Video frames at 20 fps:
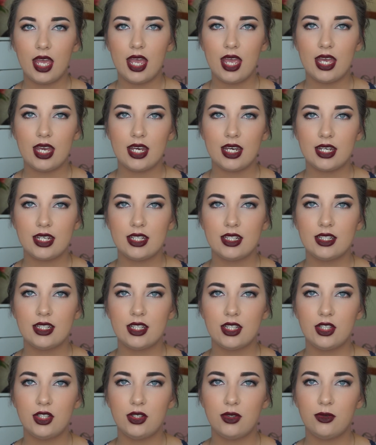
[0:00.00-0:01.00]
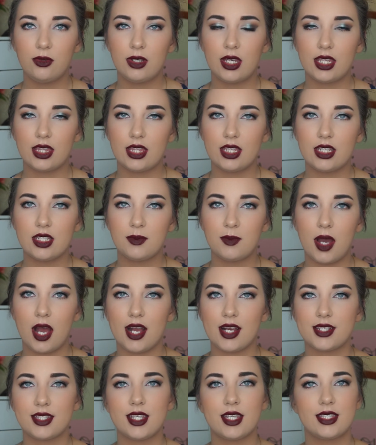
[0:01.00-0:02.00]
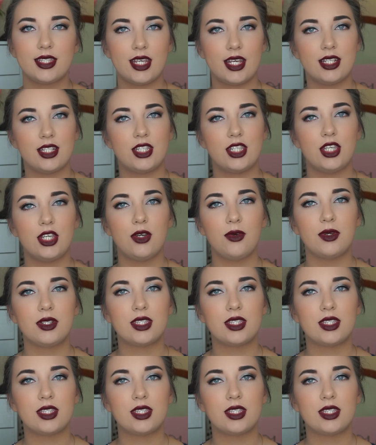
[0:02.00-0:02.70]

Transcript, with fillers: and you get this box sent to you.